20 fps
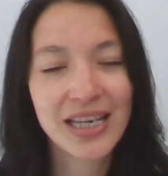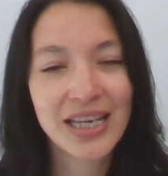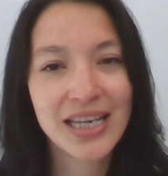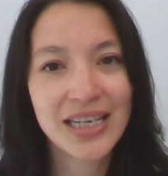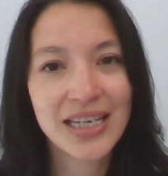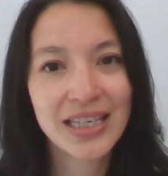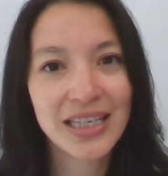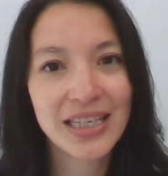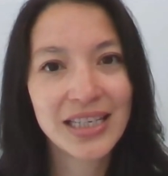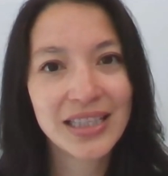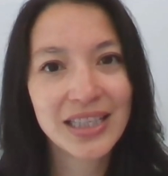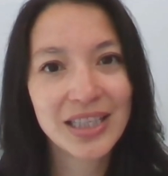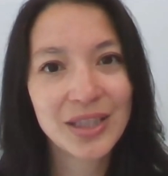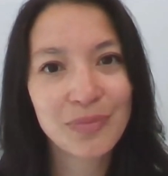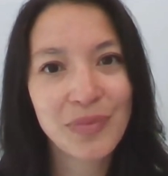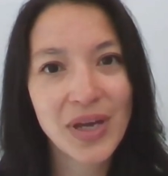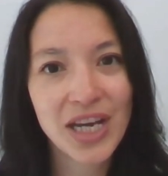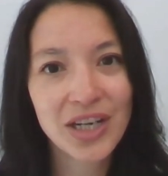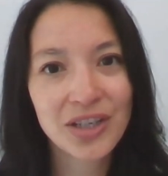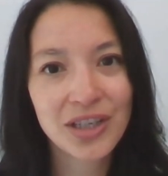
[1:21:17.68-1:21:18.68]
It is
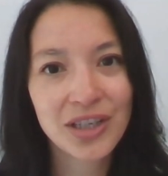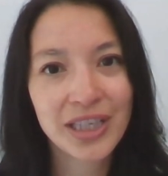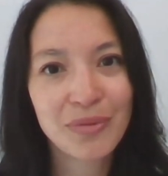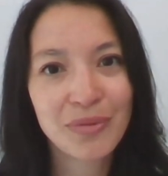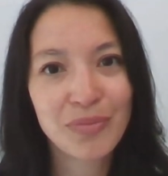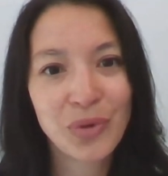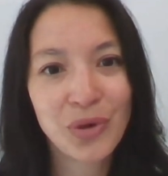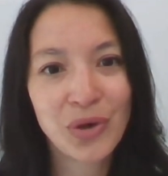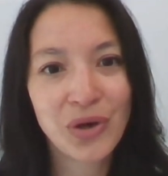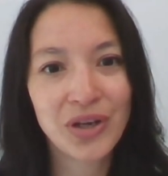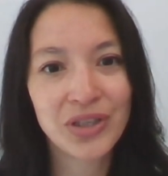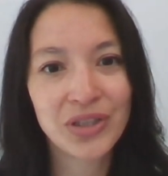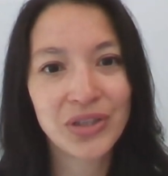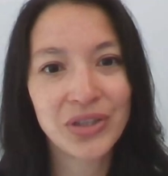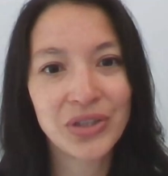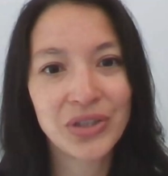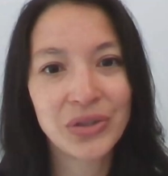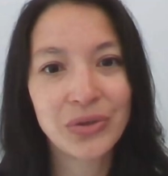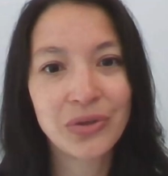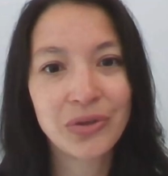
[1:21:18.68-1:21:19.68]
especially
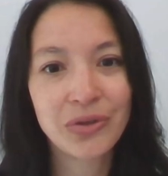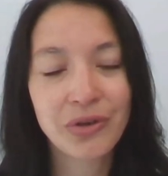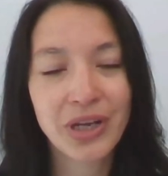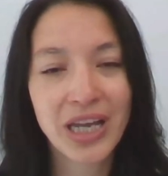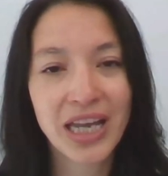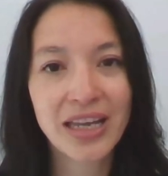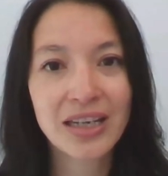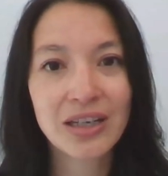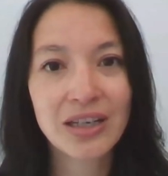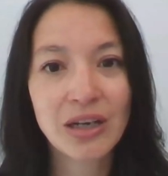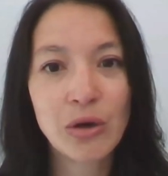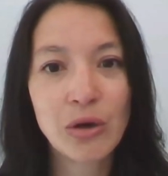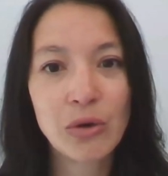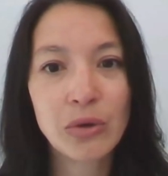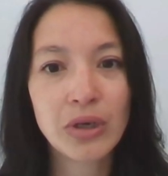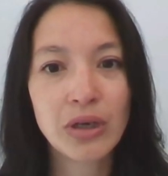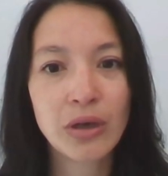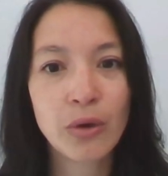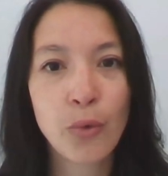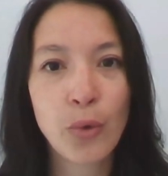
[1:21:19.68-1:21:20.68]
important to create
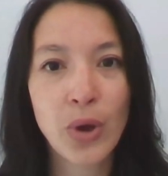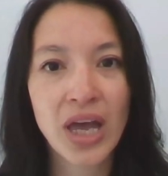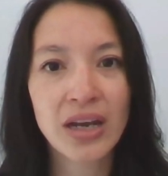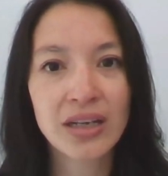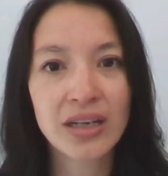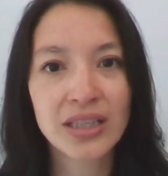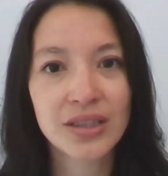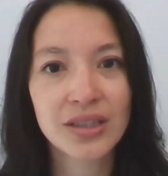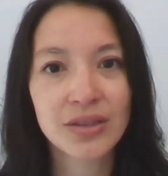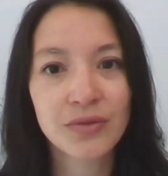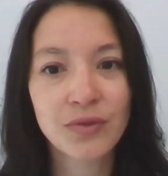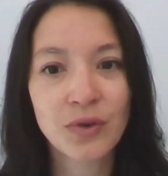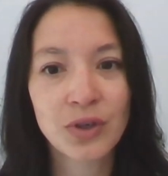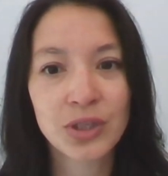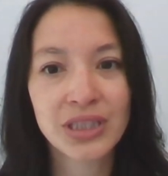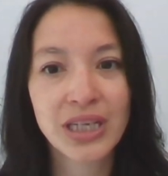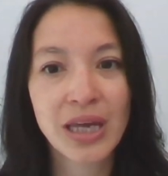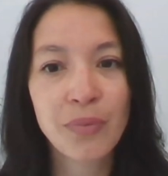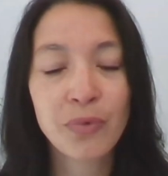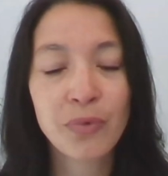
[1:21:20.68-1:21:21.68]
local awareness for
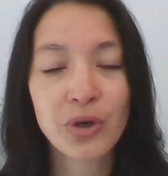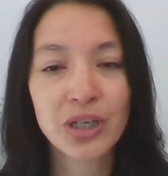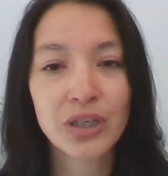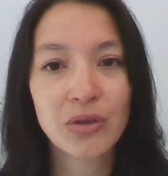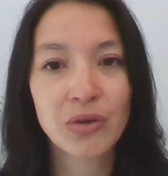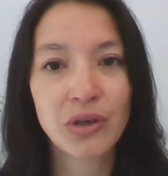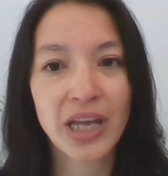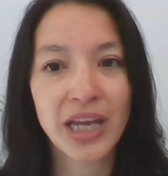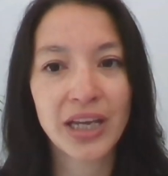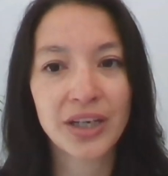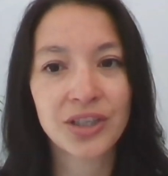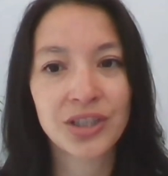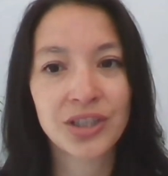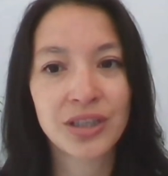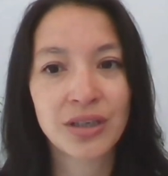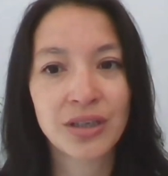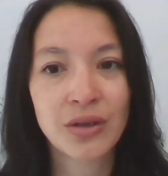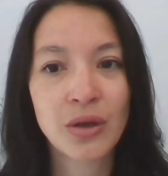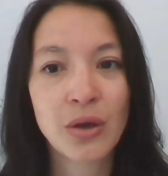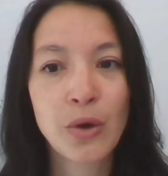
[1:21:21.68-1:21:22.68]
separate collection.
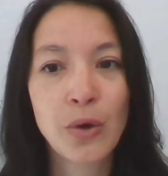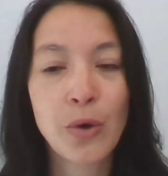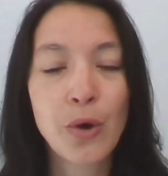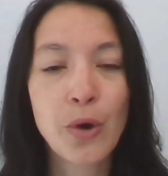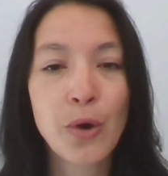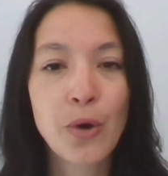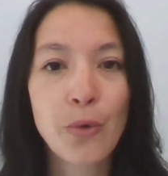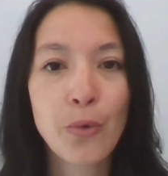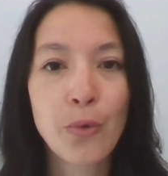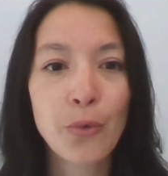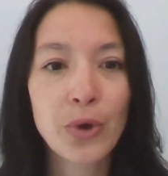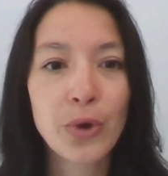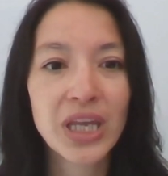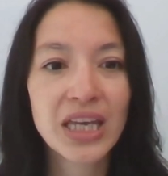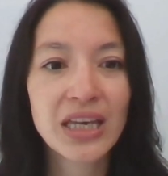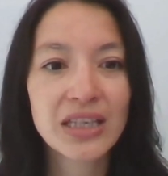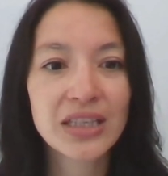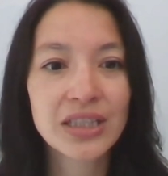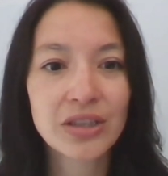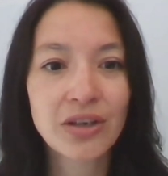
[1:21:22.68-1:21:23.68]
We
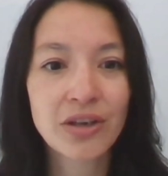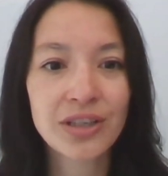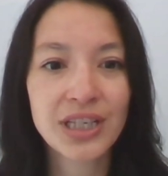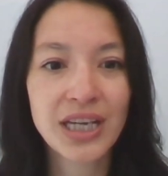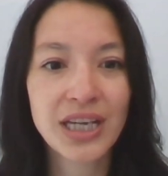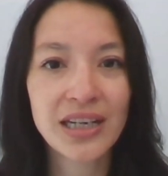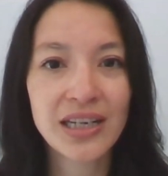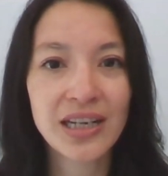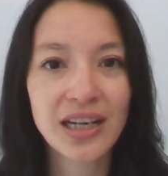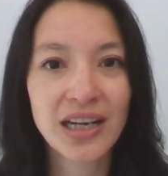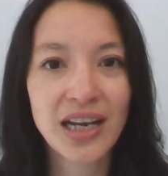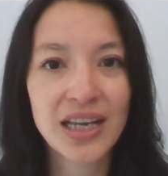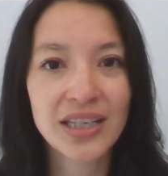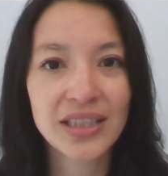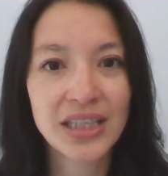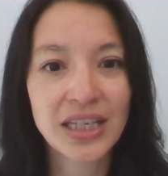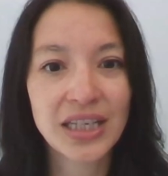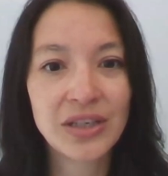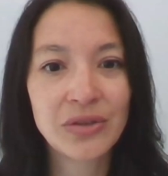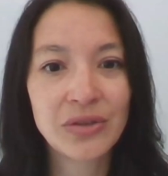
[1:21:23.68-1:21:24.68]
as container glass
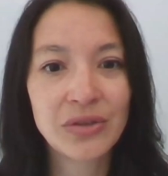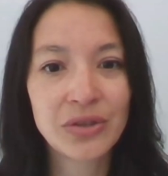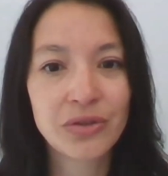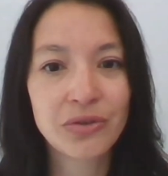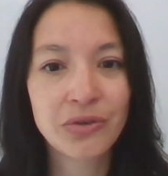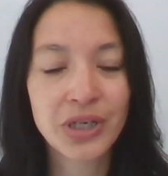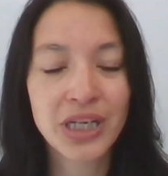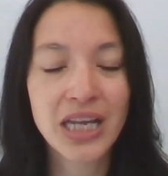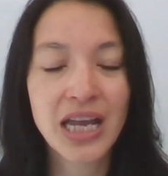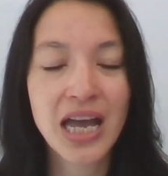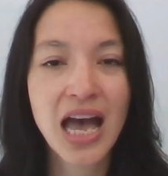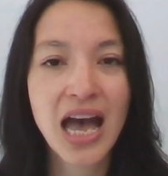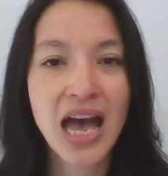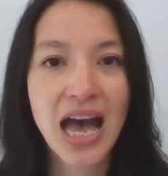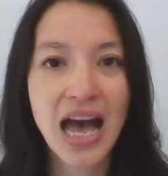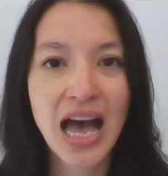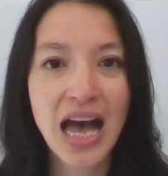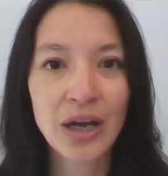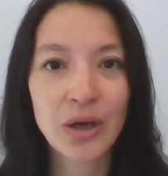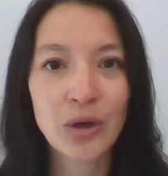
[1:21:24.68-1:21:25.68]
industry
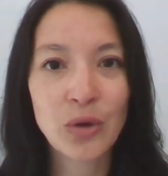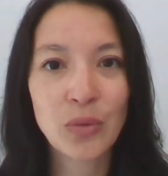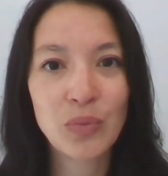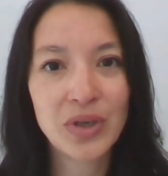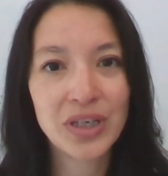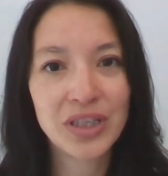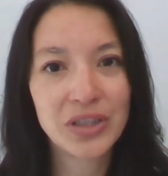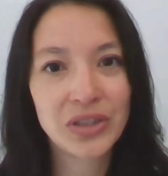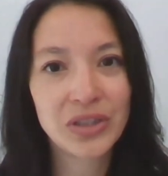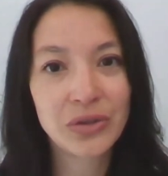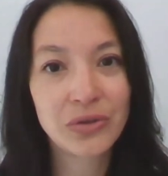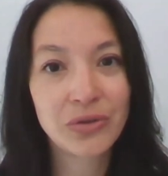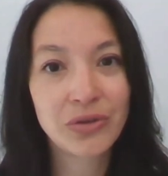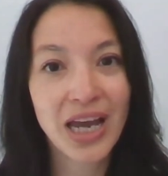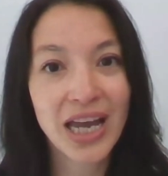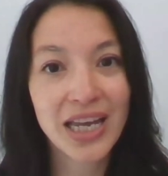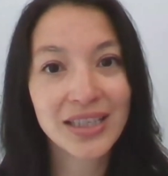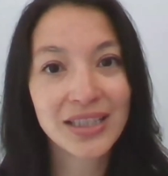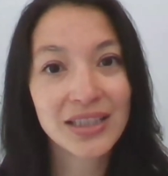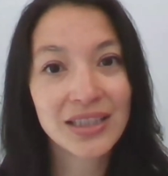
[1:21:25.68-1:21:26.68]
are committed to
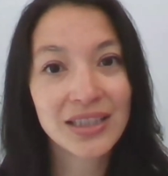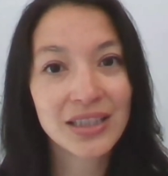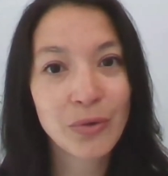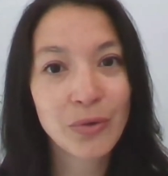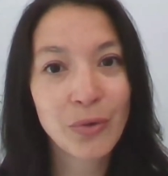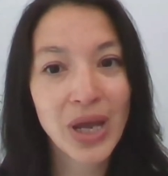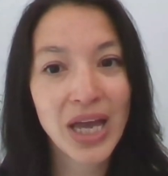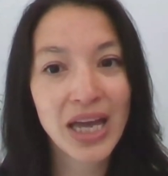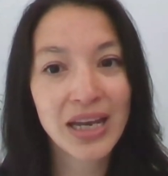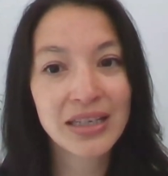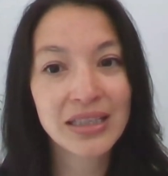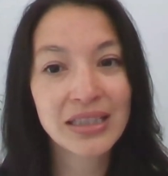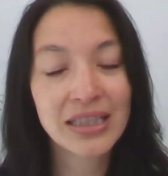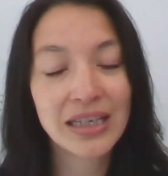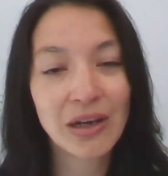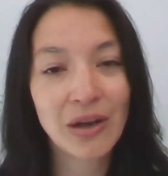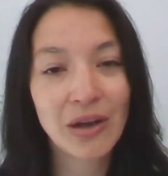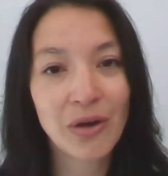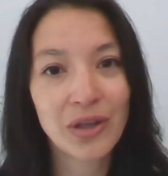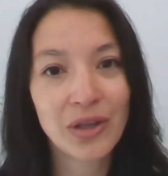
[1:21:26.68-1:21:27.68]
raise this awareness
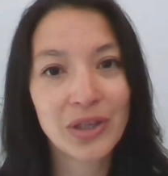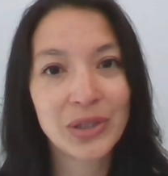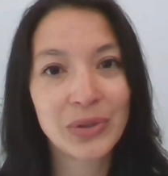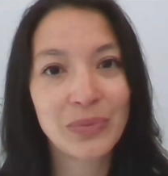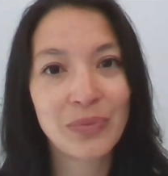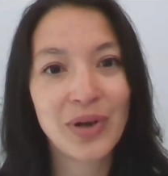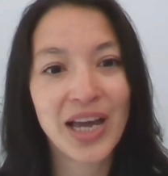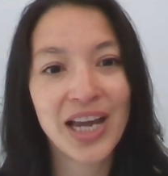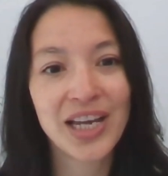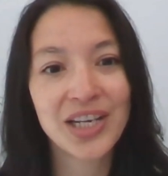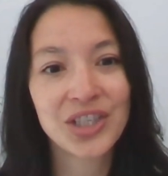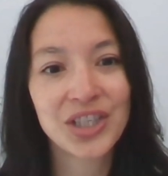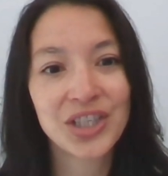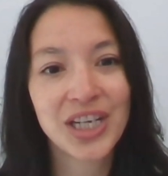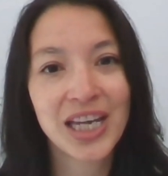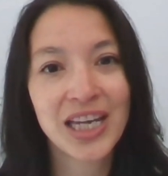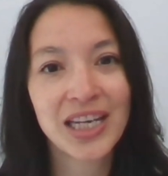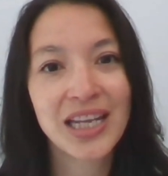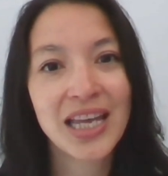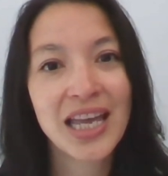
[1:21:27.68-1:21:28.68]
along the supply
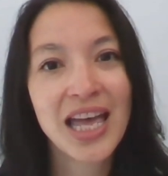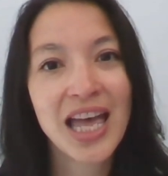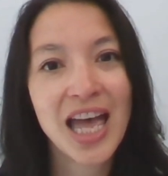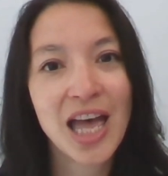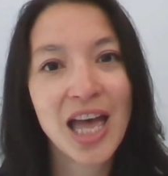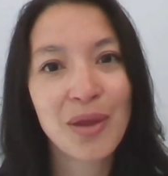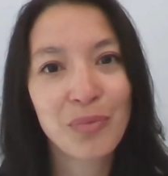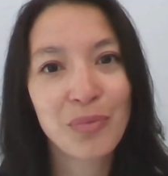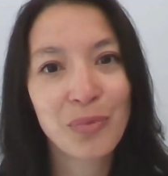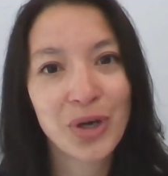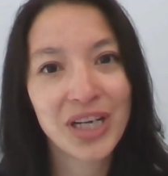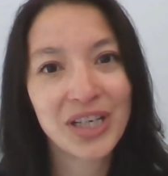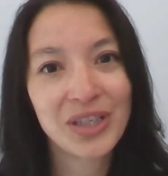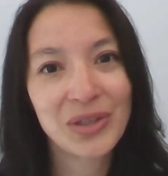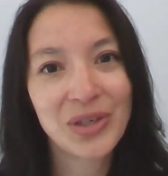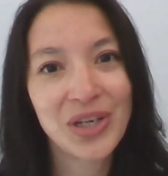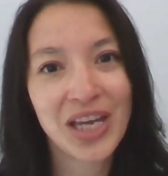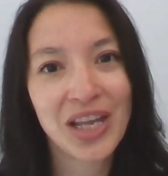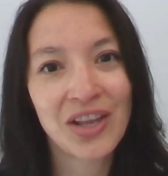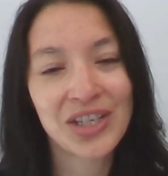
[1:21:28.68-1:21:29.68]
chain and bring
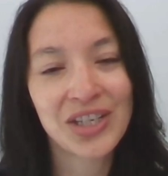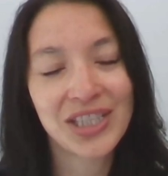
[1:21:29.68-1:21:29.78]
together